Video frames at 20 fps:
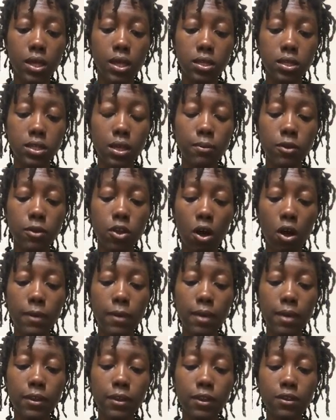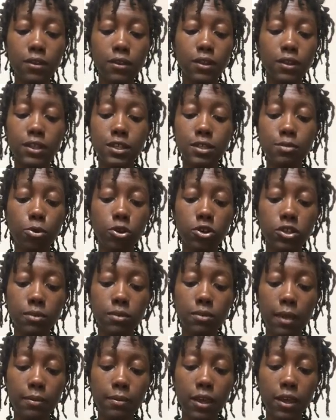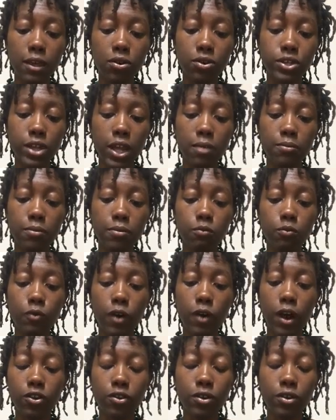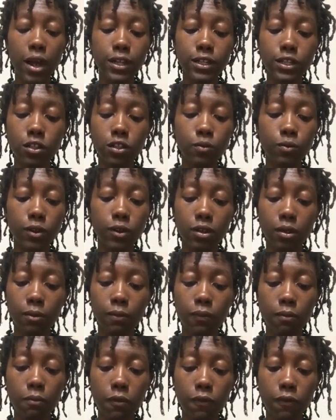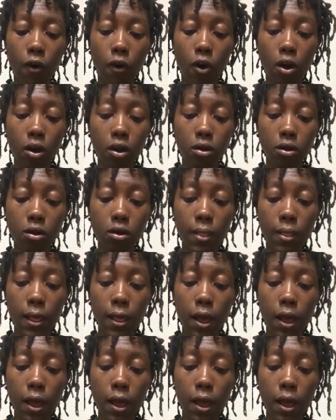Some of y'all this person may be entertaining people while you're not dealing with them from afar.